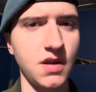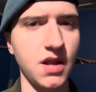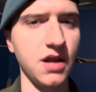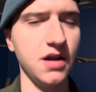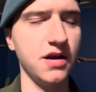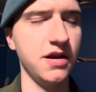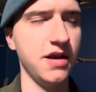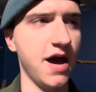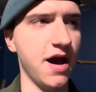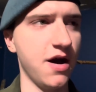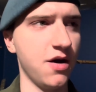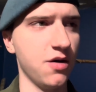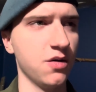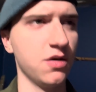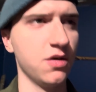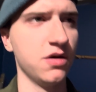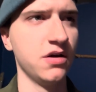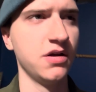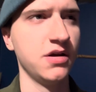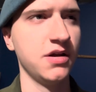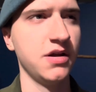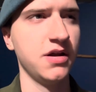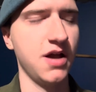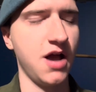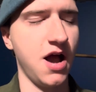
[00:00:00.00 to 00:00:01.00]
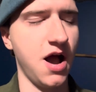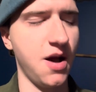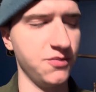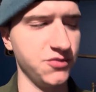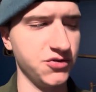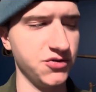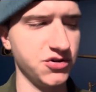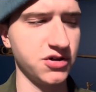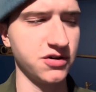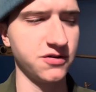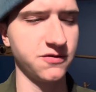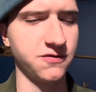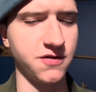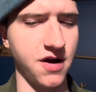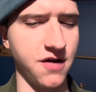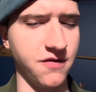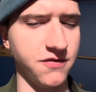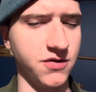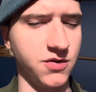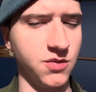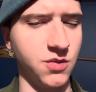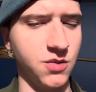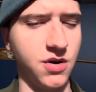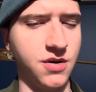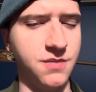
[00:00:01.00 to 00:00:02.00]
Now, I'm sure for
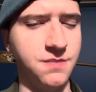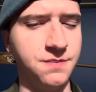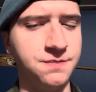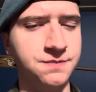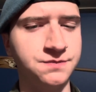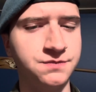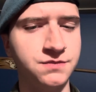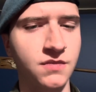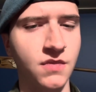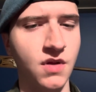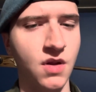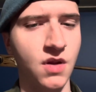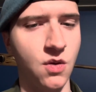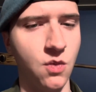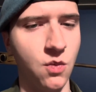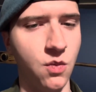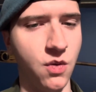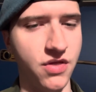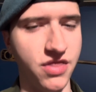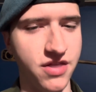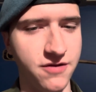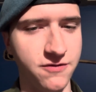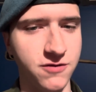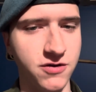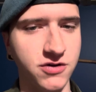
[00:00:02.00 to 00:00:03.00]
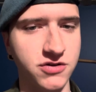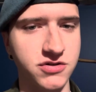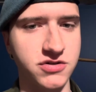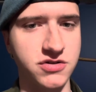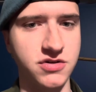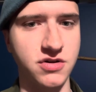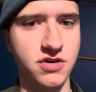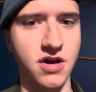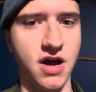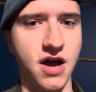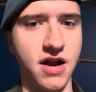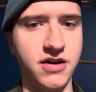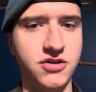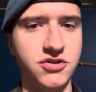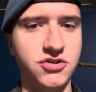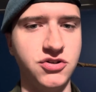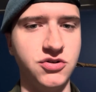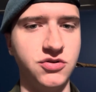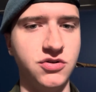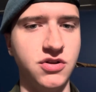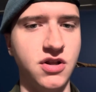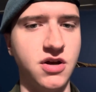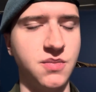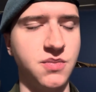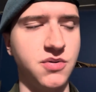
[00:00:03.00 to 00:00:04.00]
everyone, when they first got issued
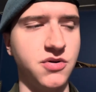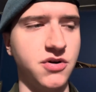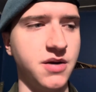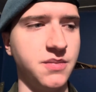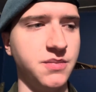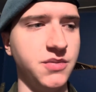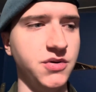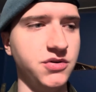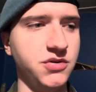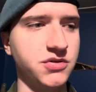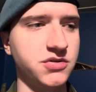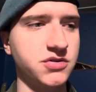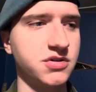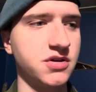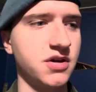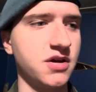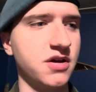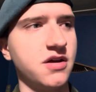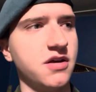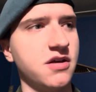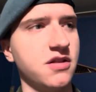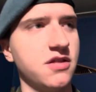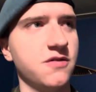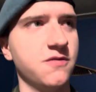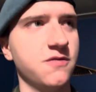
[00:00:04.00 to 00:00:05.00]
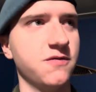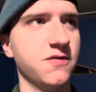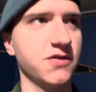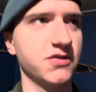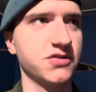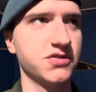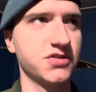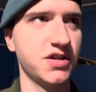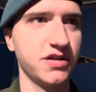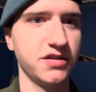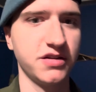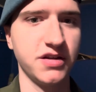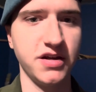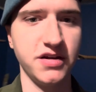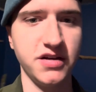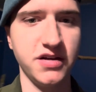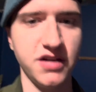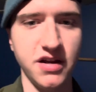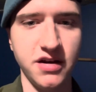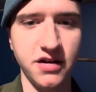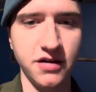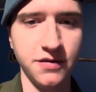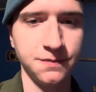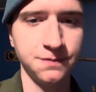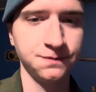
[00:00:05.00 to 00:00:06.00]
their parade boots, the first thing they
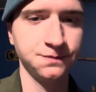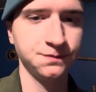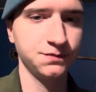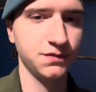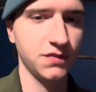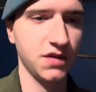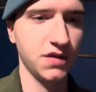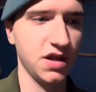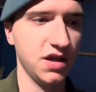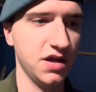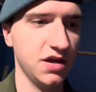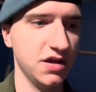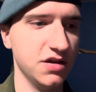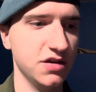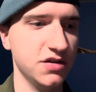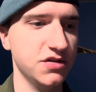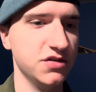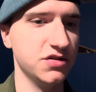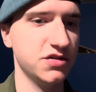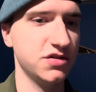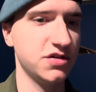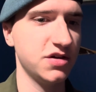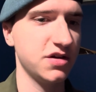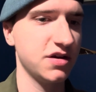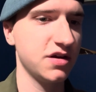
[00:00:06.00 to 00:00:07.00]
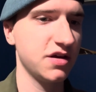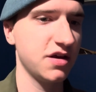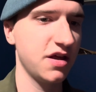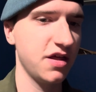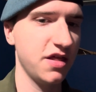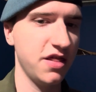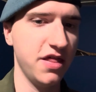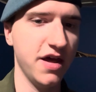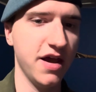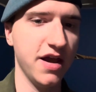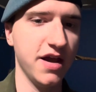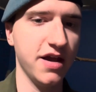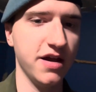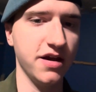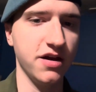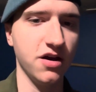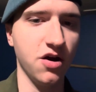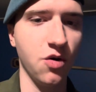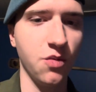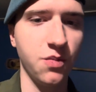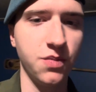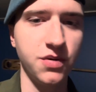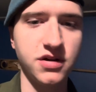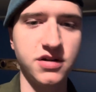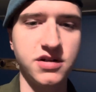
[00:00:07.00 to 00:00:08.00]
did is they
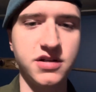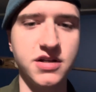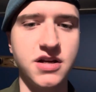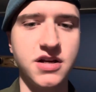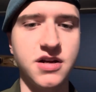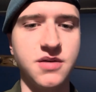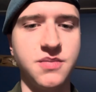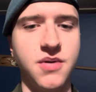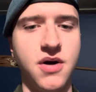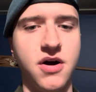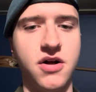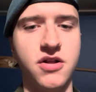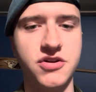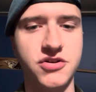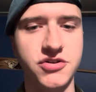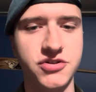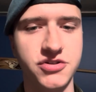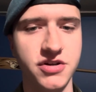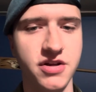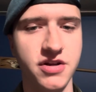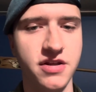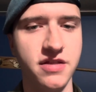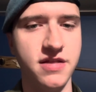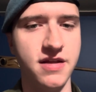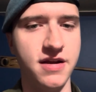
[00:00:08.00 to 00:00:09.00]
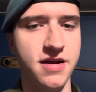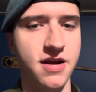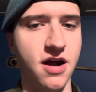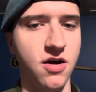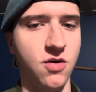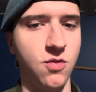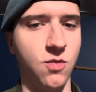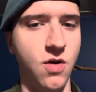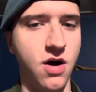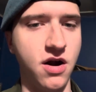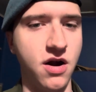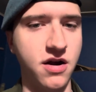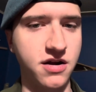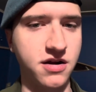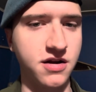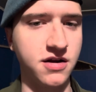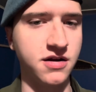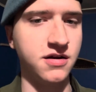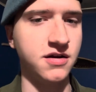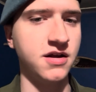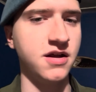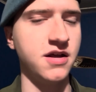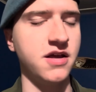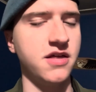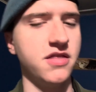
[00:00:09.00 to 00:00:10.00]
opened a tin of polish, they got water,
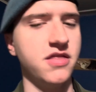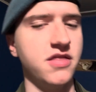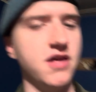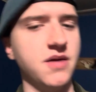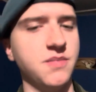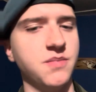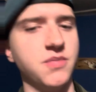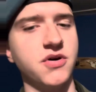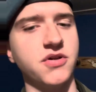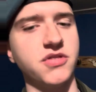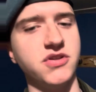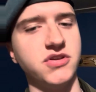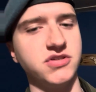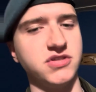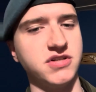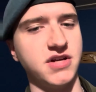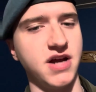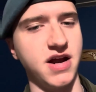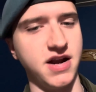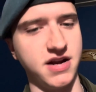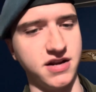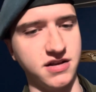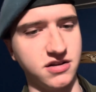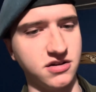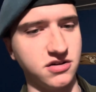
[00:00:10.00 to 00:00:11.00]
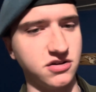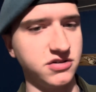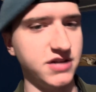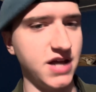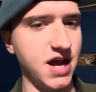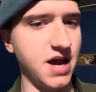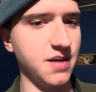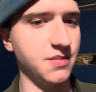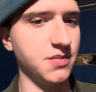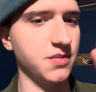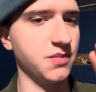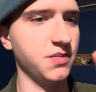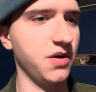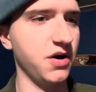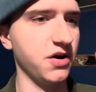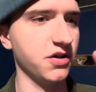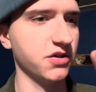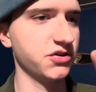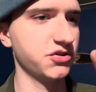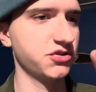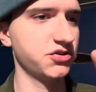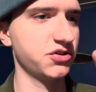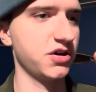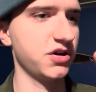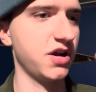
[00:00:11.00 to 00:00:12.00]
they put this tiny little dab of
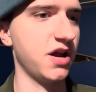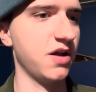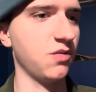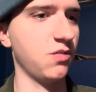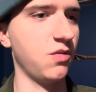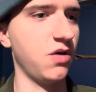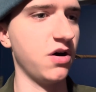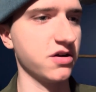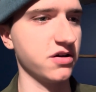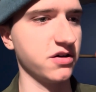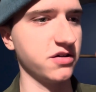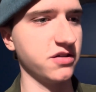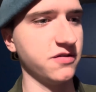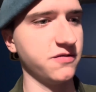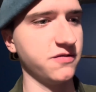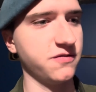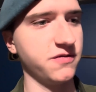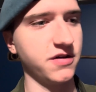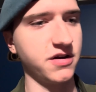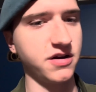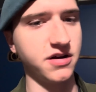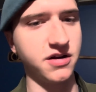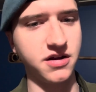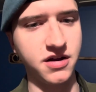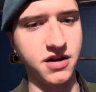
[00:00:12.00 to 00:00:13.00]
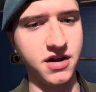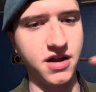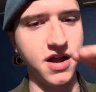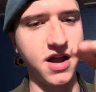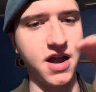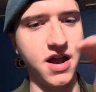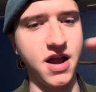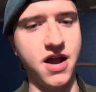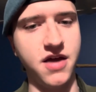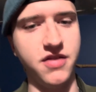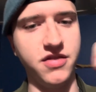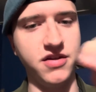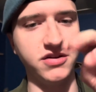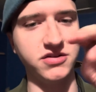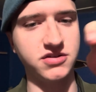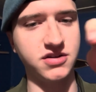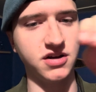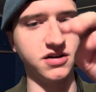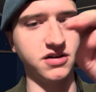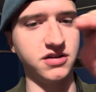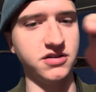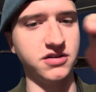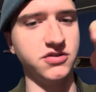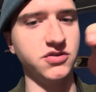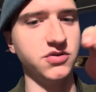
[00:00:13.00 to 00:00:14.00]
polish and water on their finger, and they
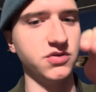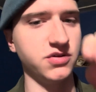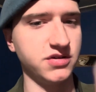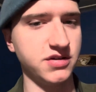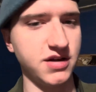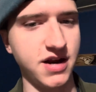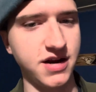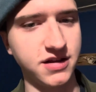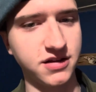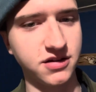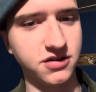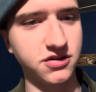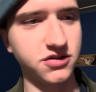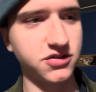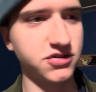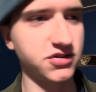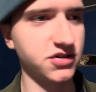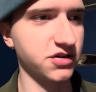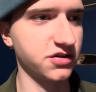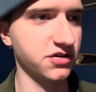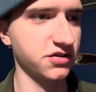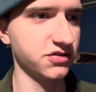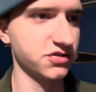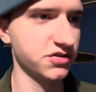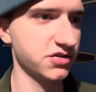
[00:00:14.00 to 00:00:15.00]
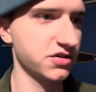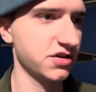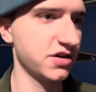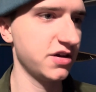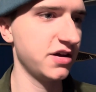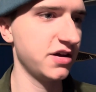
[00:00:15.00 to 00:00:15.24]
started doing tiny little circles,